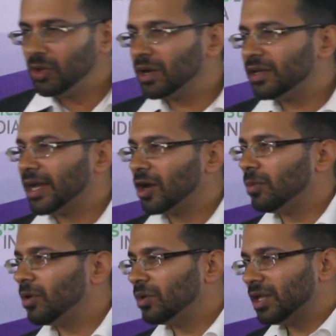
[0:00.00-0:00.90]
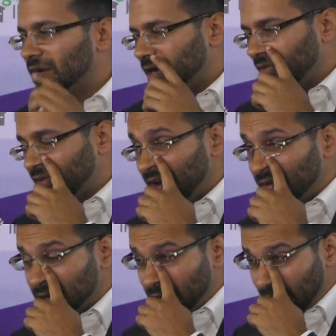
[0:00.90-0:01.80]
you can take out about only 35 to
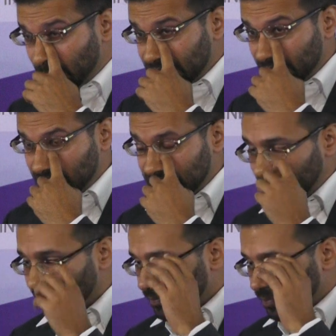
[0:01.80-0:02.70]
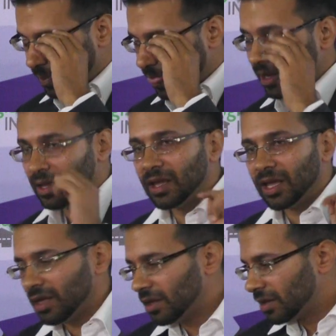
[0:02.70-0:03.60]
38% of the stain.
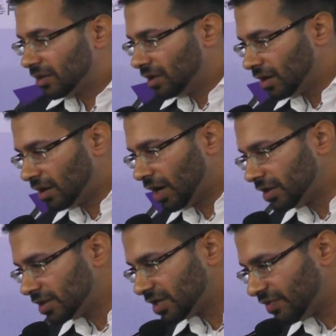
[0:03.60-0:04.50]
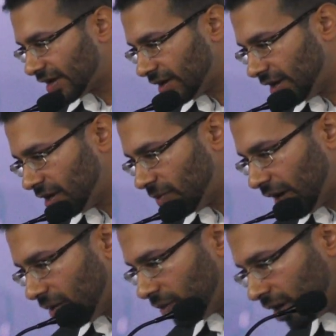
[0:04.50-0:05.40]
The other surfactant here
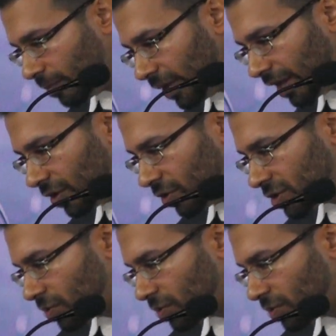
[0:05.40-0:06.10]
being used